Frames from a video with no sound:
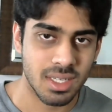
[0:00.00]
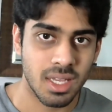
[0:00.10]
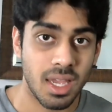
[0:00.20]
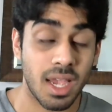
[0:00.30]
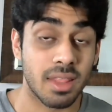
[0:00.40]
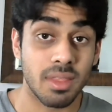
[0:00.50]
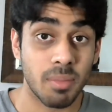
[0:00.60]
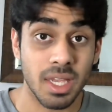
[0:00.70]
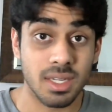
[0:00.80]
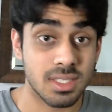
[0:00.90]
And the
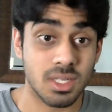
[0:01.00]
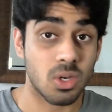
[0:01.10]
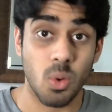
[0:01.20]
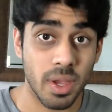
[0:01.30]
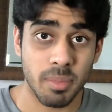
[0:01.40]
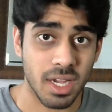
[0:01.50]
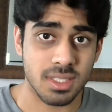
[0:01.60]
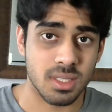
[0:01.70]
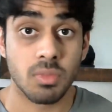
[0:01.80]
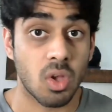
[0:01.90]
manga is still going
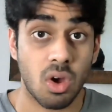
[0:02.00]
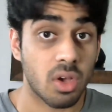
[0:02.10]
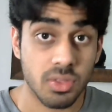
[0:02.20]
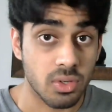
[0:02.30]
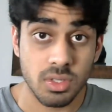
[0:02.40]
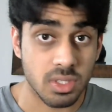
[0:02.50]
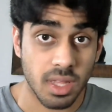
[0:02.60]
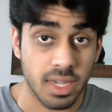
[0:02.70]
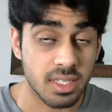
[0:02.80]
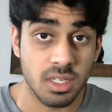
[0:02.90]
past this. Authors
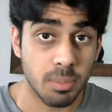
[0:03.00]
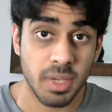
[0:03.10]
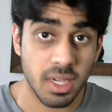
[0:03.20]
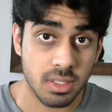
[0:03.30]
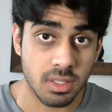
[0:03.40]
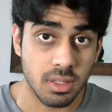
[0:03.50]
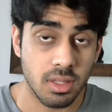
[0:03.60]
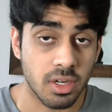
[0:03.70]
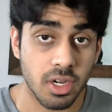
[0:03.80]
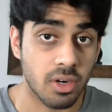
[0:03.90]
like to depict
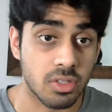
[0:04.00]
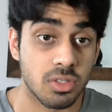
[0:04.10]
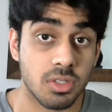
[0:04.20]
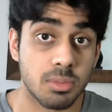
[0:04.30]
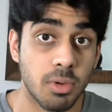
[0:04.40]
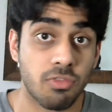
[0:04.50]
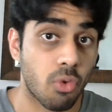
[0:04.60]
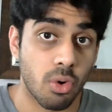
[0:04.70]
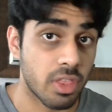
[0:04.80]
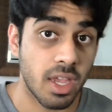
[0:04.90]
their characters
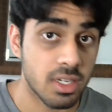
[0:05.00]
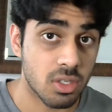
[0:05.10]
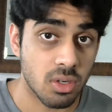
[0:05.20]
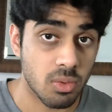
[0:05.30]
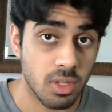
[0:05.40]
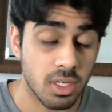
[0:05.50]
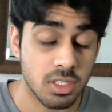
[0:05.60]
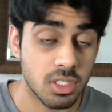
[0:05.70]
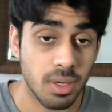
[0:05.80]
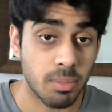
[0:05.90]
before they enter a
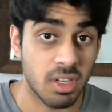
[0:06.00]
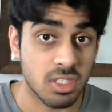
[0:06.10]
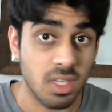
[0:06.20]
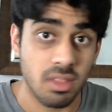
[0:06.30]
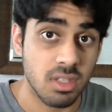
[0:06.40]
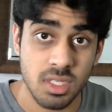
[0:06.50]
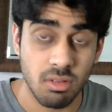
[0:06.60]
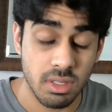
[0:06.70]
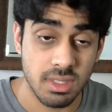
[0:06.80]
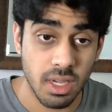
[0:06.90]
relationship and just end the
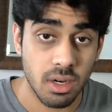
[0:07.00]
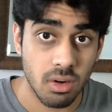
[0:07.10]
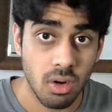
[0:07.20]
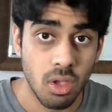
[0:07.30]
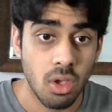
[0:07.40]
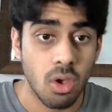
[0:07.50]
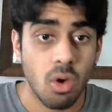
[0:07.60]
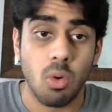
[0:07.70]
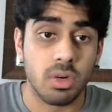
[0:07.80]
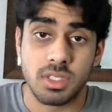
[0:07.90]
series there.
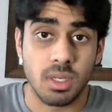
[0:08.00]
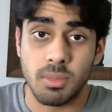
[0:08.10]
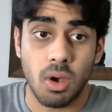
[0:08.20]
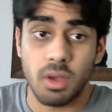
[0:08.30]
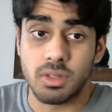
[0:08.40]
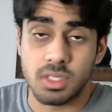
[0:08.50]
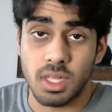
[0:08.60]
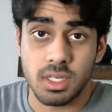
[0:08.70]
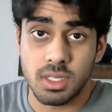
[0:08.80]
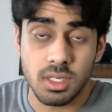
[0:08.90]
Or some authors
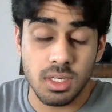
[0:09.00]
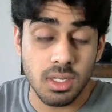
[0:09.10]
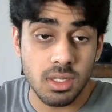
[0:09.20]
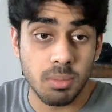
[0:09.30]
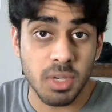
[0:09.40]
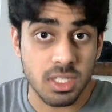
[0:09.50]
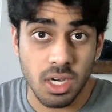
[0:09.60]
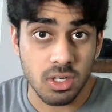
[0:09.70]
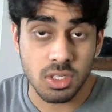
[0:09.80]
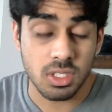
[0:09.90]
like to depict
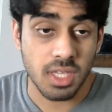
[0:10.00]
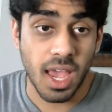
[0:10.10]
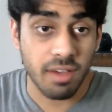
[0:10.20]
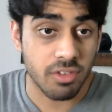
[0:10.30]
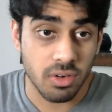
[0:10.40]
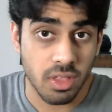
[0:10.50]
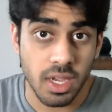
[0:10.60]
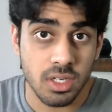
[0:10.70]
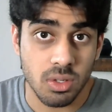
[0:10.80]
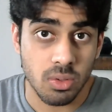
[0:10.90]
characters after they
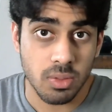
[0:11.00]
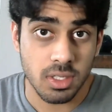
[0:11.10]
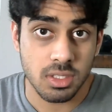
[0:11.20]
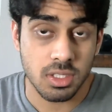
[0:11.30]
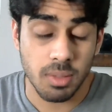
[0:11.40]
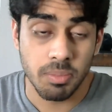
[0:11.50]
enter a relationship